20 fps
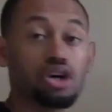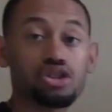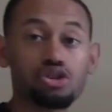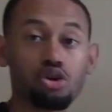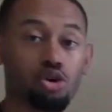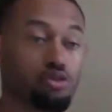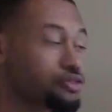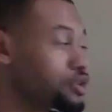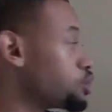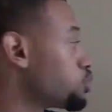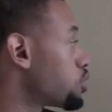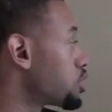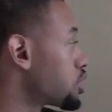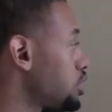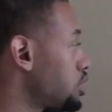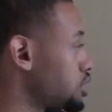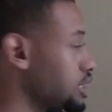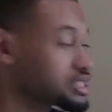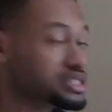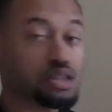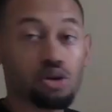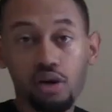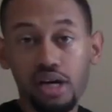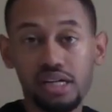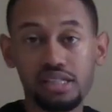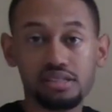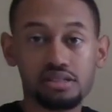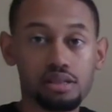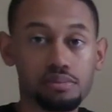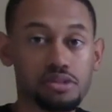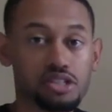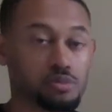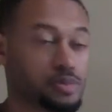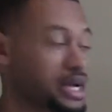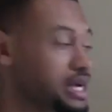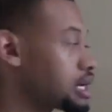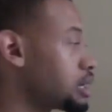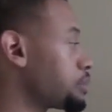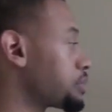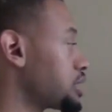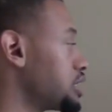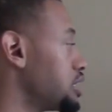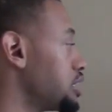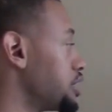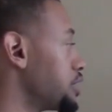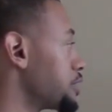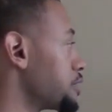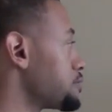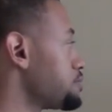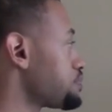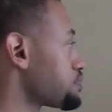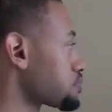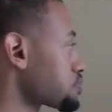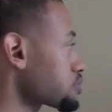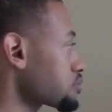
So if you want to, let's go ahead and sum this back up again here.